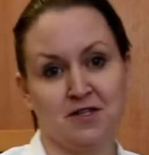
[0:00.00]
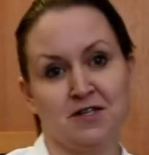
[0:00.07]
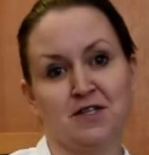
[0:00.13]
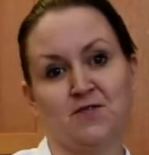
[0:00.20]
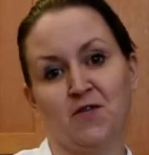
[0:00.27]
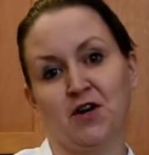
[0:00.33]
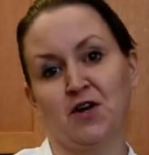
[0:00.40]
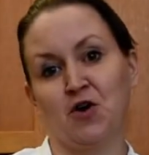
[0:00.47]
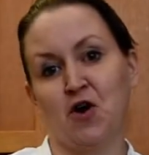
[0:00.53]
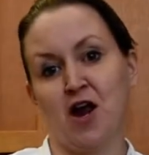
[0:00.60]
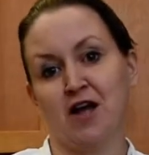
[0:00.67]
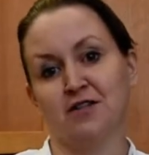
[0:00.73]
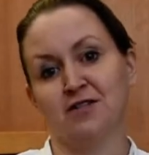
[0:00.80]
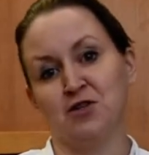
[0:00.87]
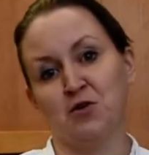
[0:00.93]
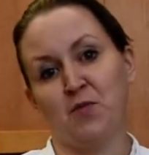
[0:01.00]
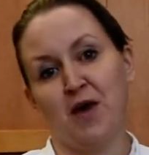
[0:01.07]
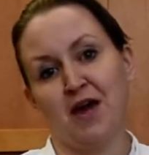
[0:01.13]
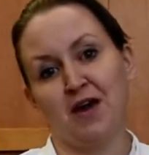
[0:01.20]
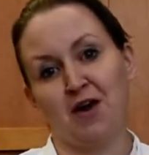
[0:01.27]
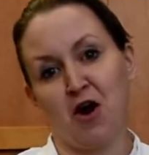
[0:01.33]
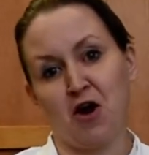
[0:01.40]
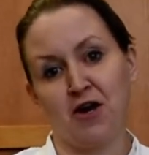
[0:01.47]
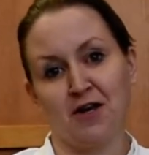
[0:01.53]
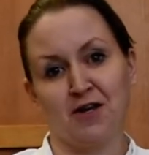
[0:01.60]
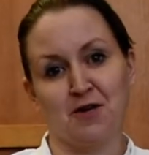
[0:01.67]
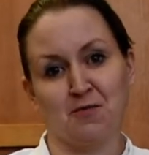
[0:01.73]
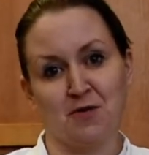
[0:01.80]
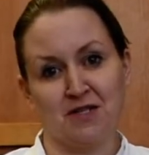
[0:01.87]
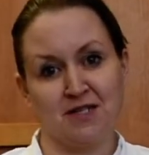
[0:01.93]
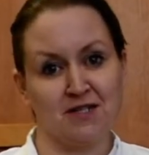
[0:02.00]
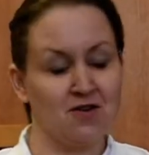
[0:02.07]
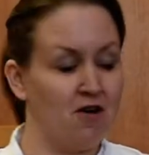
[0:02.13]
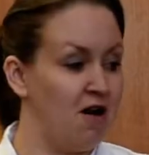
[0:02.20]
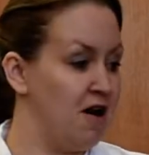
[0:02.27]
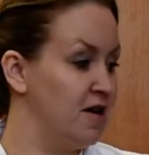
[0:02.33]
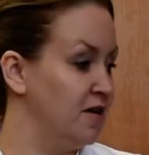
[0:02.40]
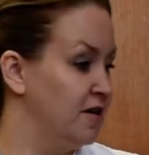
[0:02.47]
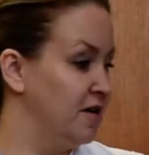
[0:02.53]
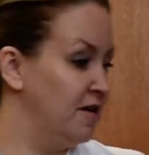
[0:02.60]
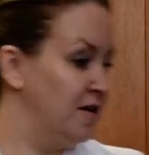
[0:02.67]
this vinaigrette to make our Jicama Slaw.